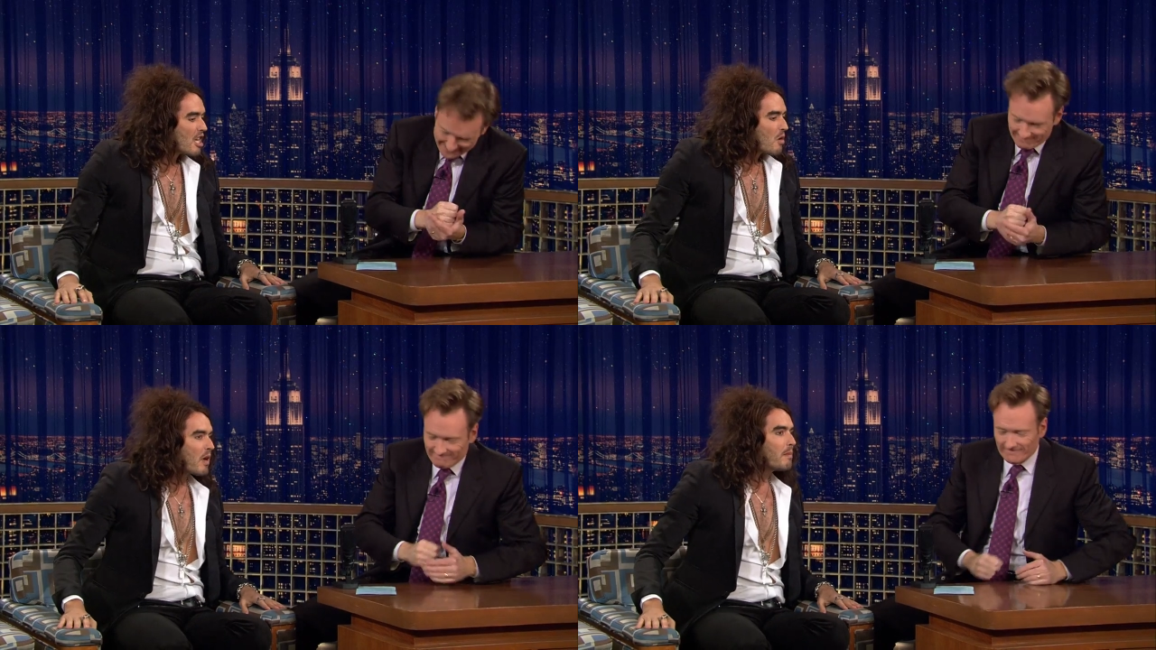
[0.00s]

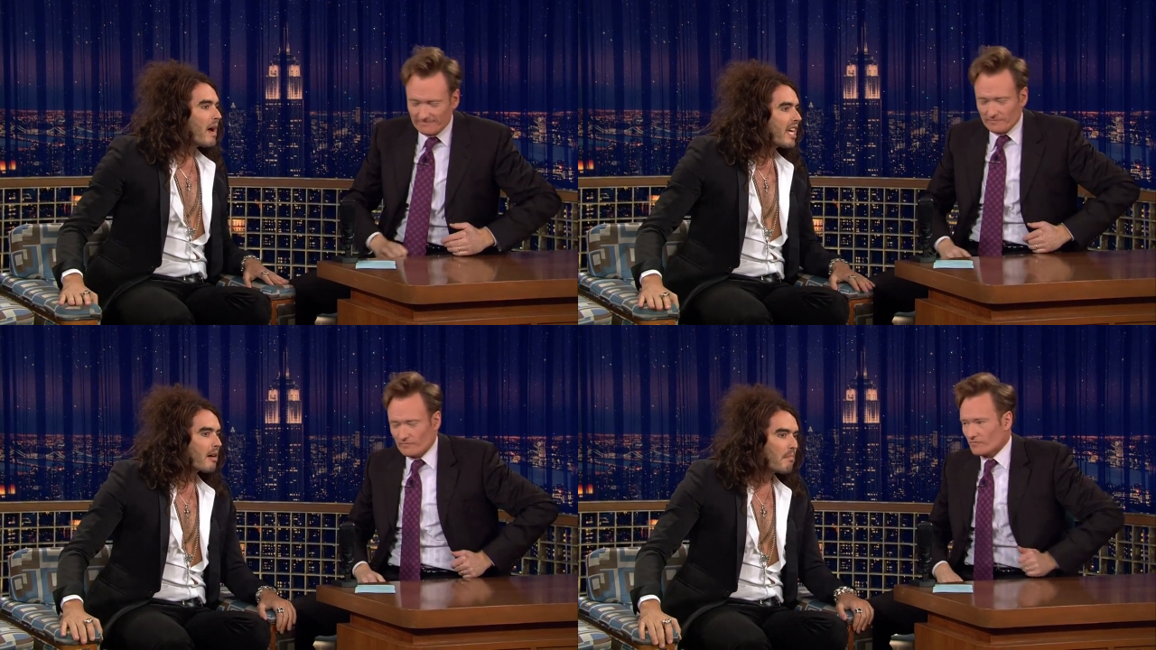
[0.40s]
Speaker 1: We'd
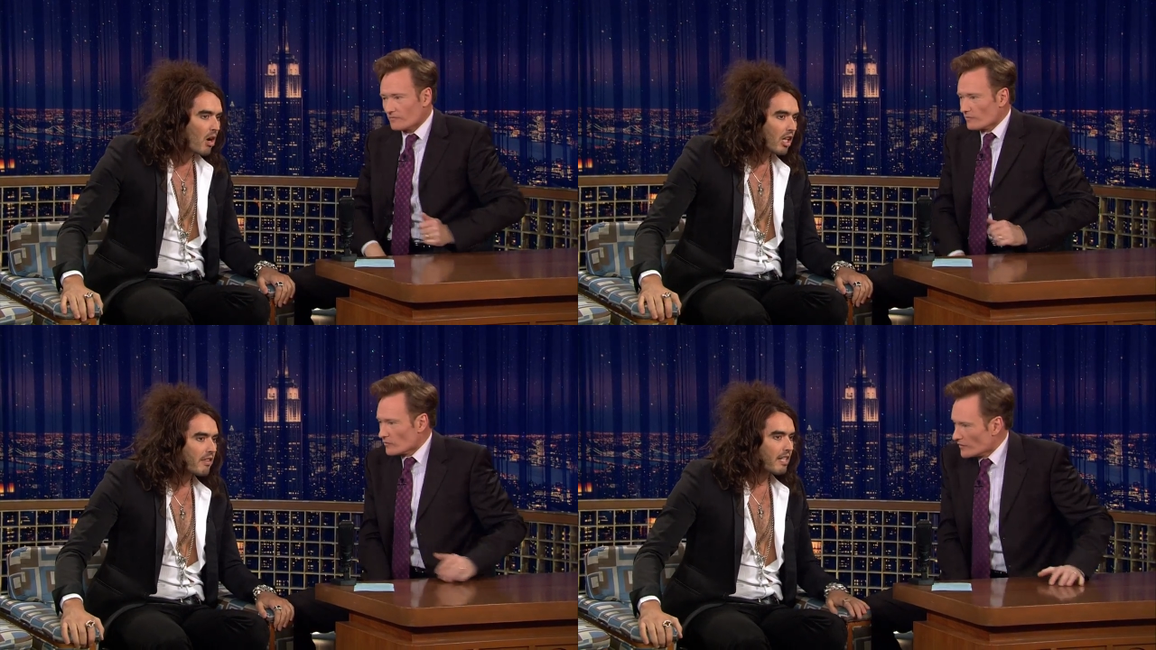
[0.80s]
make a
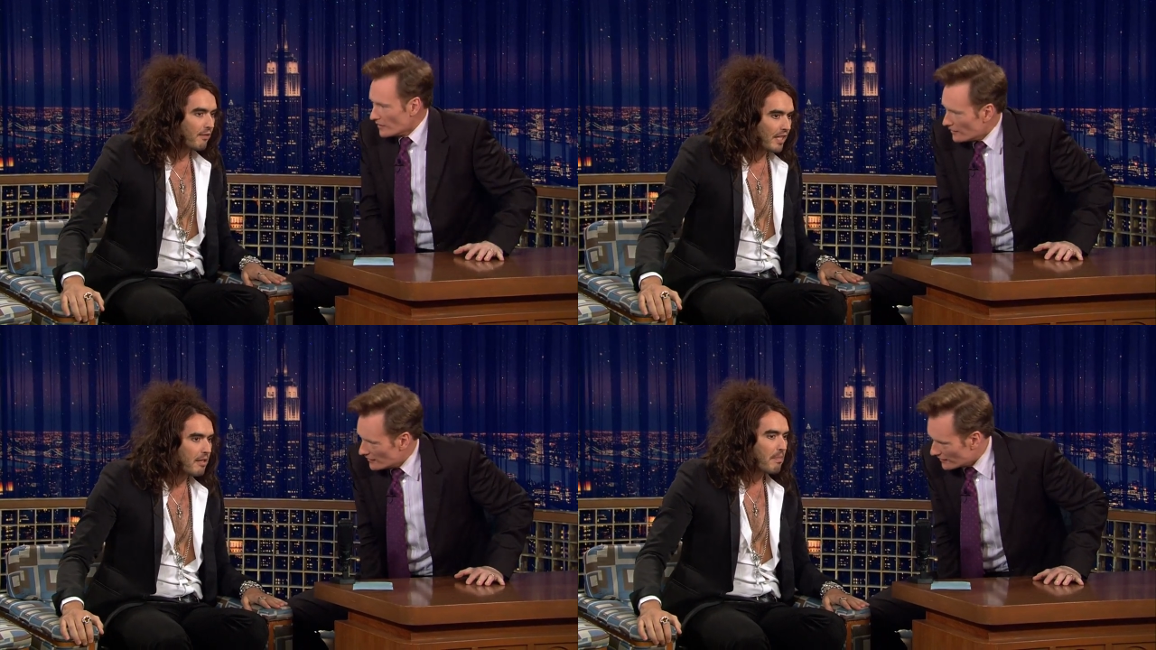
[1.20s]
mockery
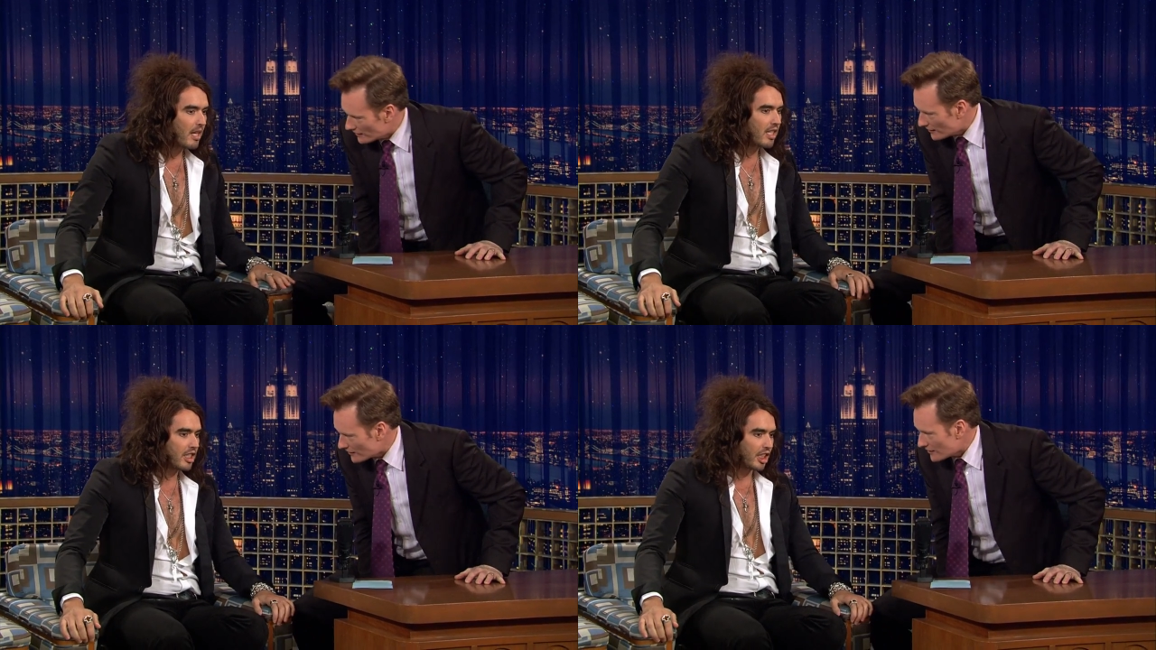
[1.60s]
of
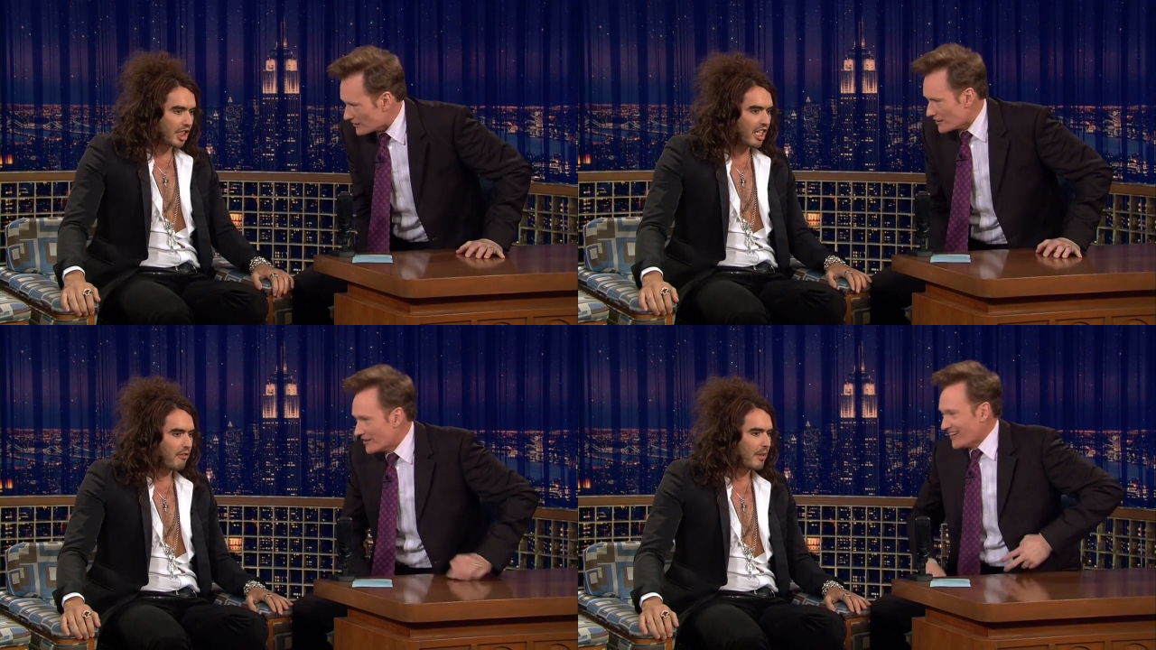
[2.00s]
Lindbergh's
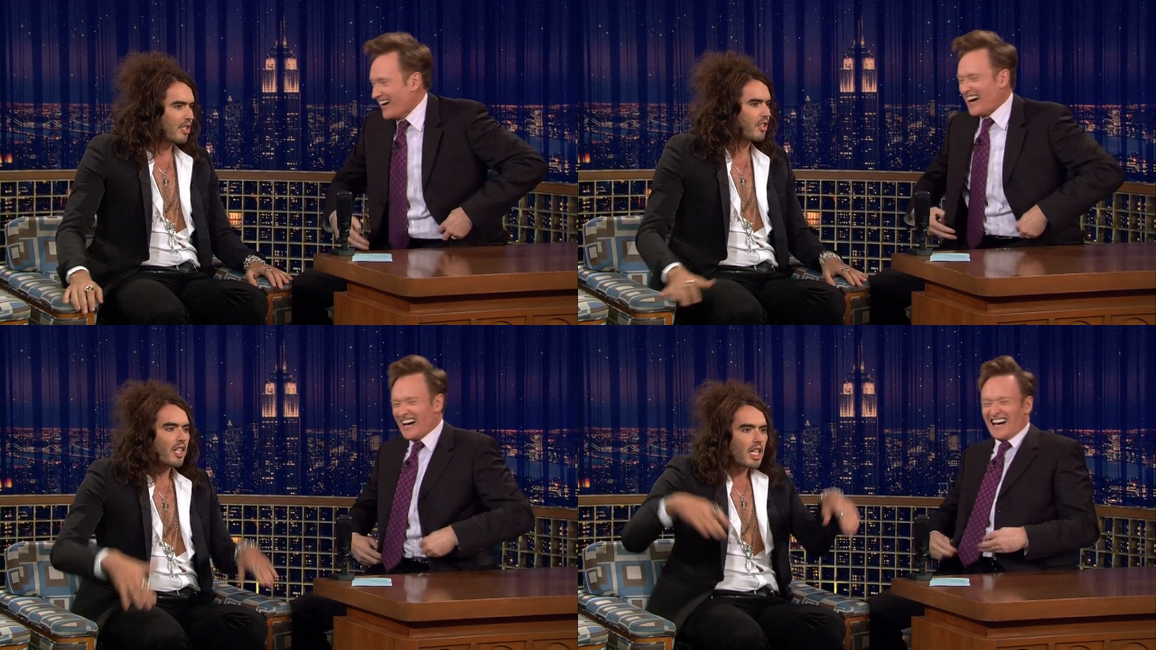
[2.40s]

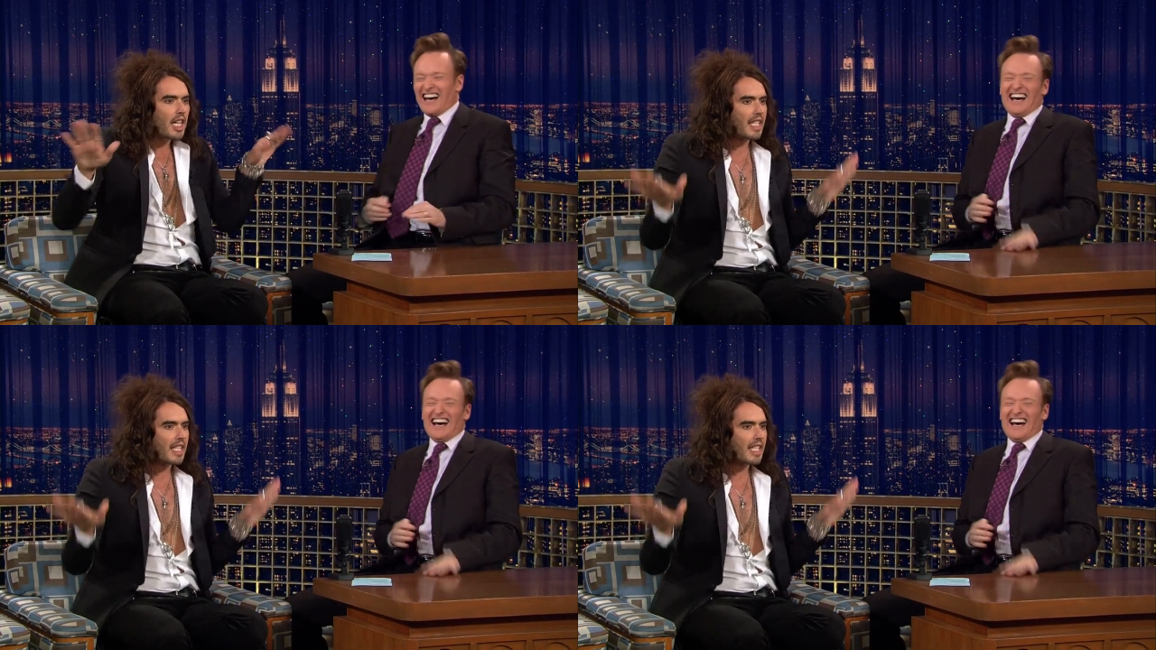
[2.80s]
achievements. Is